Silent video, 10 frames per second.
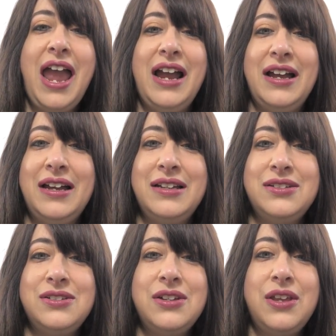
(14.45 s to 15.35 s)

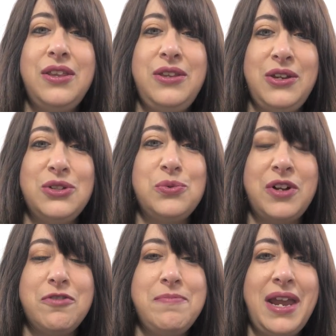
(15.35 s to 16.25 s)
and these
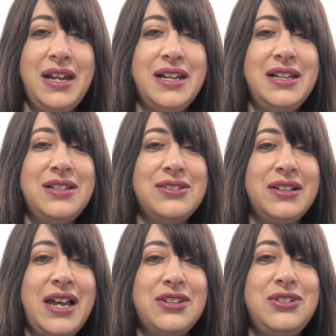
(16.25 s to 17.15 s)
would have made it into
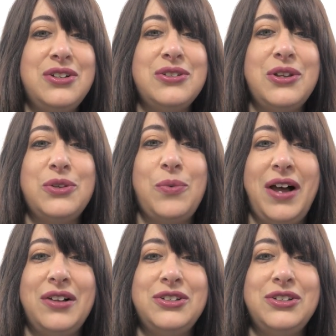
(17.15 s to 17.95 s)
last year's as well.